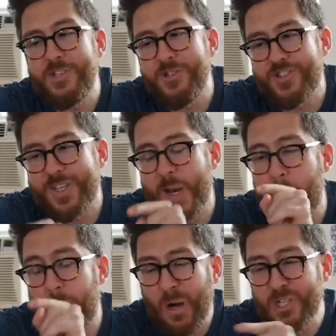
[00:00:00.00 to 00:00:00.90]
did you just get a
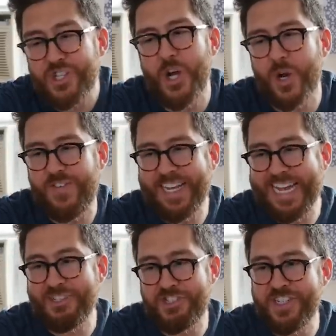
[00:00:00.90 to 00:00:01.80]
push
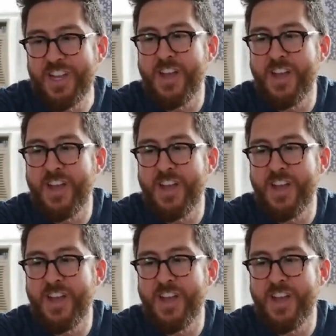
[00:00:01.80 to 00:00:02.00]
notification